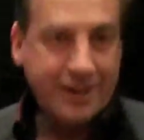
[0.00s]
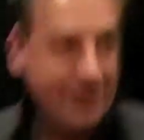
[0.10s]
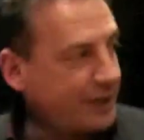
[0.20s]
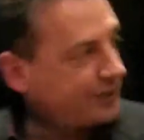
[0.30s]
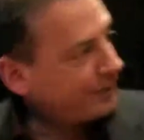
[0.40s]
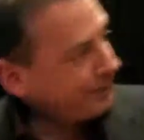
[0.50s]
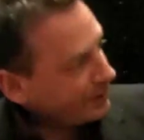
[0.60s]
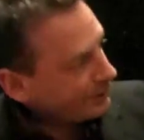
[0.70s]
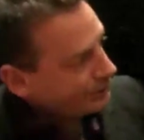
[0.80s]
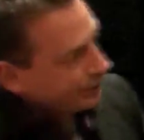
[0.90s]
This can be
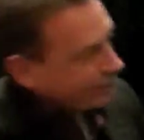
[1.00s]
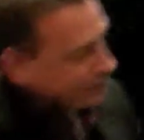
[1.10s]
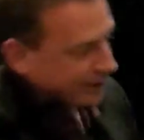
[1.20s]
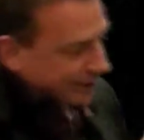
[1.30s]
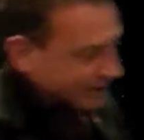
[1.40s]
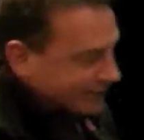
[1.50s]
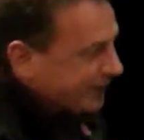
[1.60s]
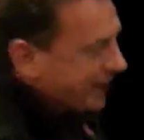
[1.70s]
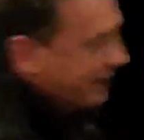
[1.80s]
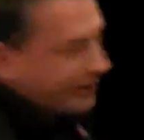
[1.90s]
used to create an entire